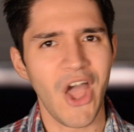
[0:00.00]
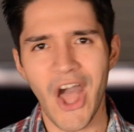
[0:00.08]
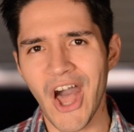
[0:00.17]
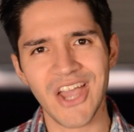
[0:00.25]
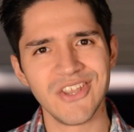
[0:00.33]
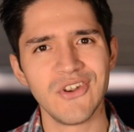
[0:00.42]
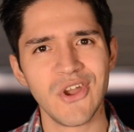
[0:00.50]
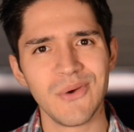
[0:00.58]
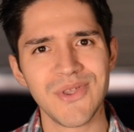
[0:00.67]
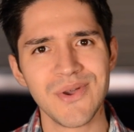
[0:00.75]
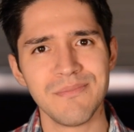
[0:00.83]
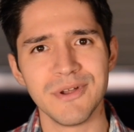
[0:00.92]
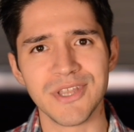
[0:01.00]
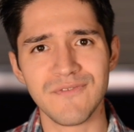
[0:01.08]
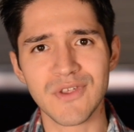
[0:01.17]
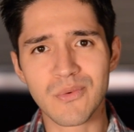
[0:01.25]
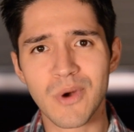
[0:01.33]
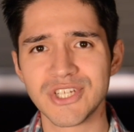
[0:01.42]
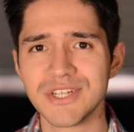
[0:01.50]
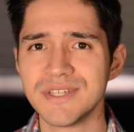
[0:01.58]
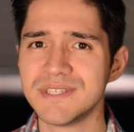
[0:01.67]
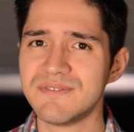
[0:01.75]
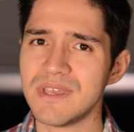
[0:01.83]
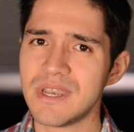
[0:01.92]
I don't know you, but if you're watching
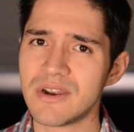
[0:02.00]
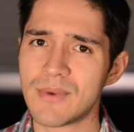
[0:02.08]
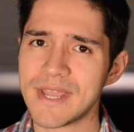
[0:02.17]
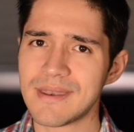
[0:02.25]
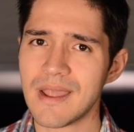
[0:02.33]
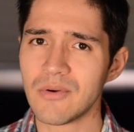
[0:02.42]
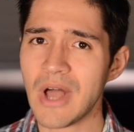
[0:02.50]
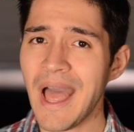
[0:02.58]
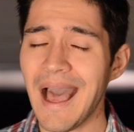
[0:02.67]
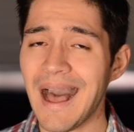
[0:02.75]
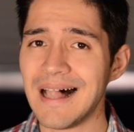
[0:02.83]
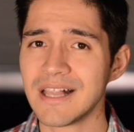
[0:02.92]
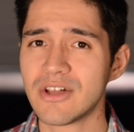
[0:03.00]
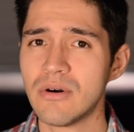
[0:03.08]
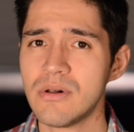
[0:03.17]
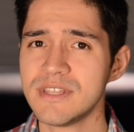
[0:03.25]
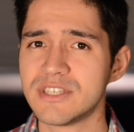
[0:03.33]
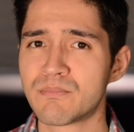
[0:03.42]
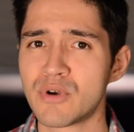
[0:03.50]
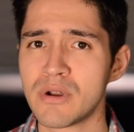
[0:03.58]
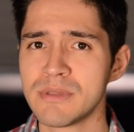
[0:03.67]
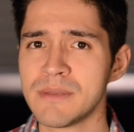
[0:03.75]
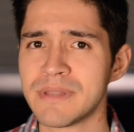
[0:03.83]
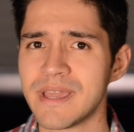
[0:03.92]
this video right now, alcohol is
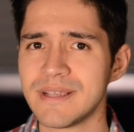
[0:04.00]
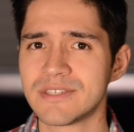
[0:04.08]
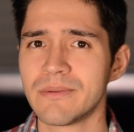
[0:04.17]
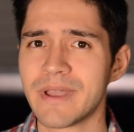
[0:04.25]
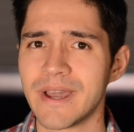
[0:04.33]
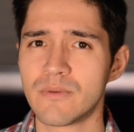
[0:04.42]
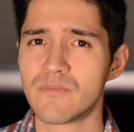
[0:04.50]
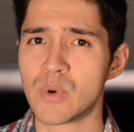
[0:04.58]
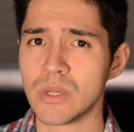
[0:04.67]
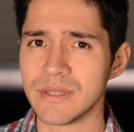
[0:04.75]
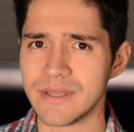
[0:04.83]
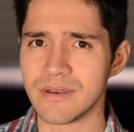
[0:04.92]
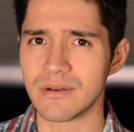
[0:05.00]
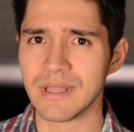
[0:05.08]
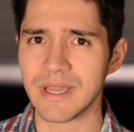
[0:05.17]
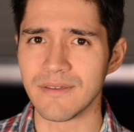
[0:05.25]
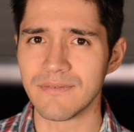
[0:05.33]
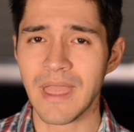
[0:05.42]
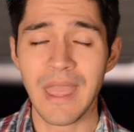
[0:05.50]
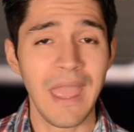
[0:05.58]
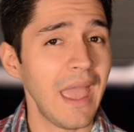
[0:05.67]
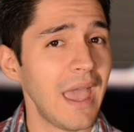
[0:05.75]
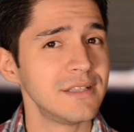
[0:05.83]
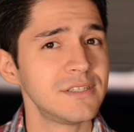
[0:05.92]
probably playing some kind of role in your life.
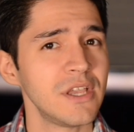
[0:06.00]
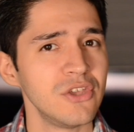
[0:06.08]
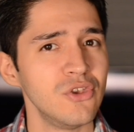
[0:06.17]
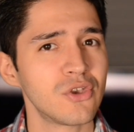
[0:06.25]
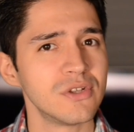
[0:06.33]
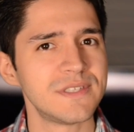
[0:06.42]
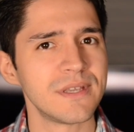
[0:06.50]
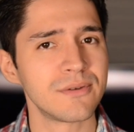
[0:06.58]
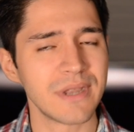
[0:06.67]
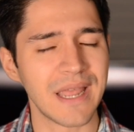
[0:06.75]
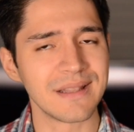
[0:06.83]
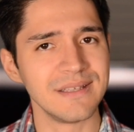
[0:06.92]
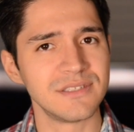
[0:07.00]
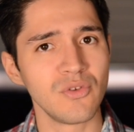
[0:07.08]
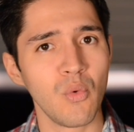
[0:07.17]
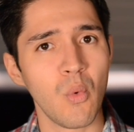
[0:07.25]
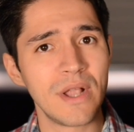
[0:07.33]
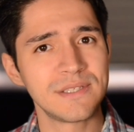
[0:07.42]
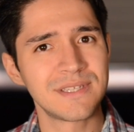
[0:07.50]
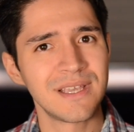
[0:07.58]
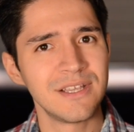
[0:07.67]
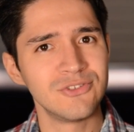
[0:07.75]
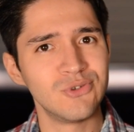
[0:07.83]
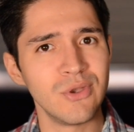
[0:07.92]
And you considered at least once
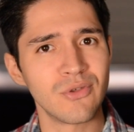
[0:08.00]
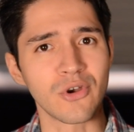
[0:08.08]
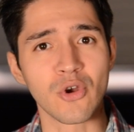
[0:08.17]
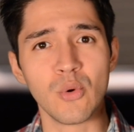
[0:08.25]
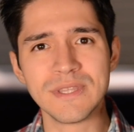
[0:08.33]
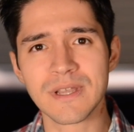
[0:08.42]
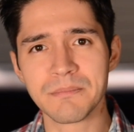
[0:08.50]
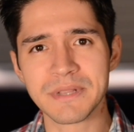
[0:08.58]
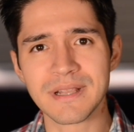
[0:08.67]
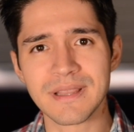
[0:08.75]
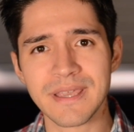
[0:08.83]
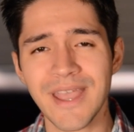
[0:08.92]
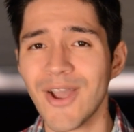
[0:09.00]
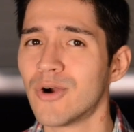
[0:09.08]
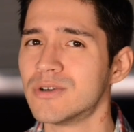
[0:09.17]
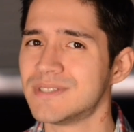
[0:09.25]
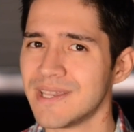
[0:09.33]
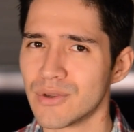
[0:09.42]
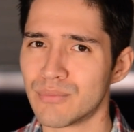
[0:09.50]
to either quit completely or take a